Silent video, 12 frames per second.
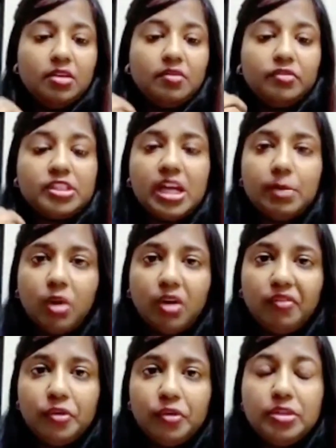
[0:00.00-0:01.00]
For some
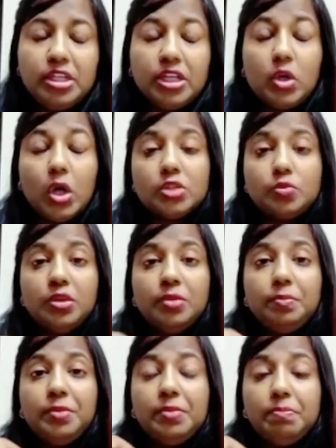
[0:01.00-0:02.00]
of you, the cords will
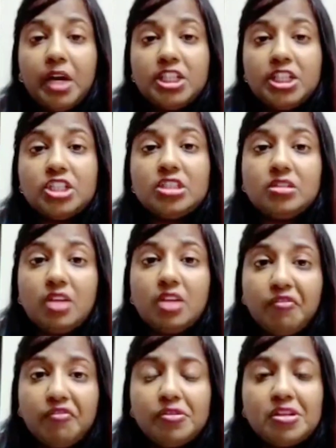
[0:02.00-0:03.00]
be much
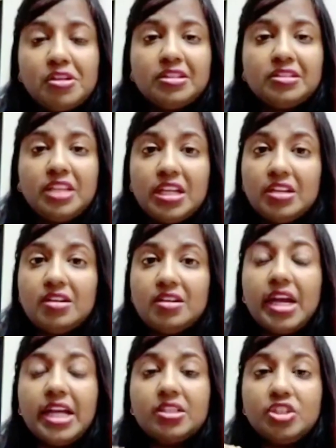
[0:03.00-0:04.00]
tougher, thicker,
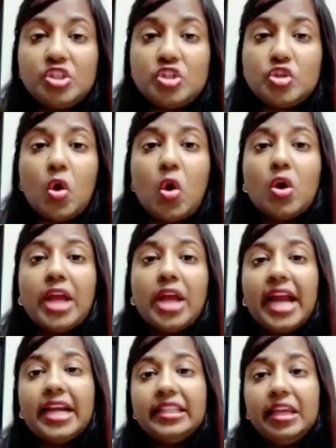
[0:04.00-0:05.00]
and strong,
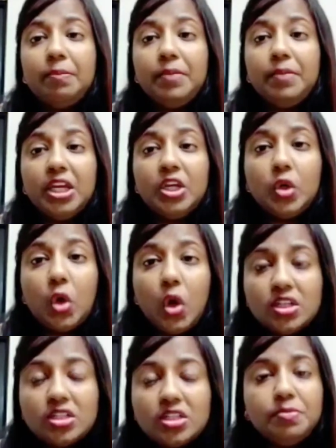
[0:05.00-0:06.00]
and they may
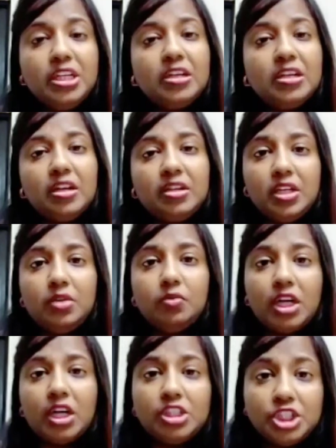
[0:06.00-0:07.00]
not be cut in
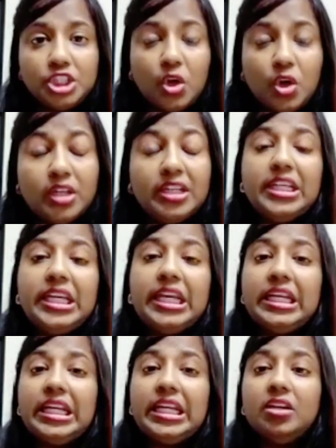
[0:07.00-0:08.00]
one shot. It
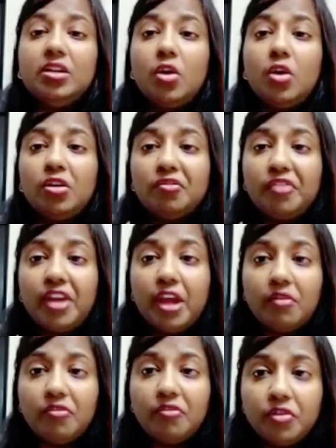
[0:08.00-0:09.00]
can take a lot of
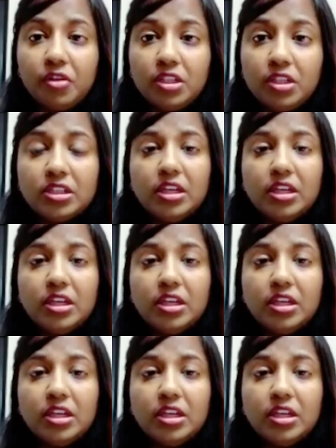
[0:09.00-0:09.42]
effort.